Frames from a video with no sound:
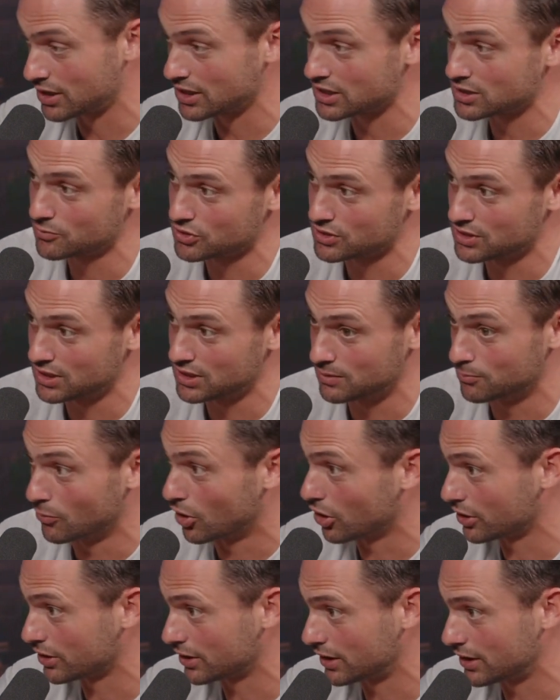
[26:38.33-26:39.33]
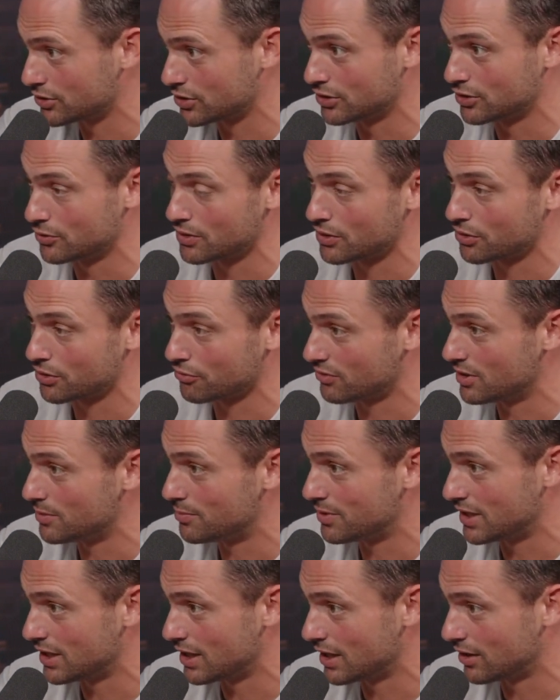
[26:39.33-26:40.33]
Customers need marketing, so you're doing
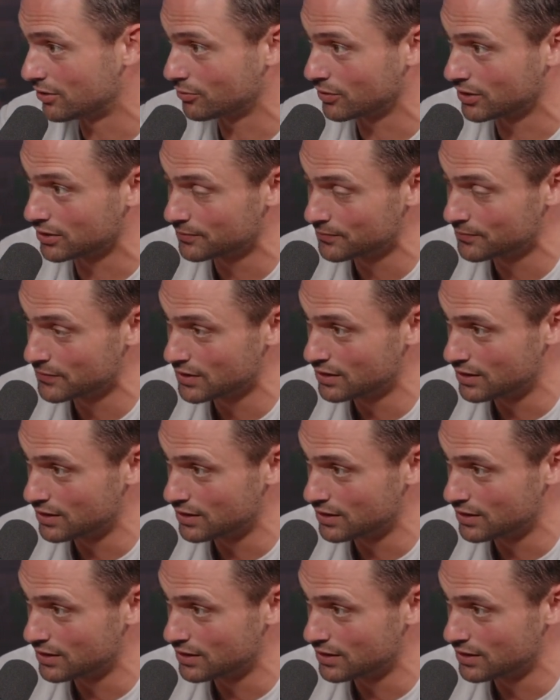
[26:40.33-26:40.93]
3PL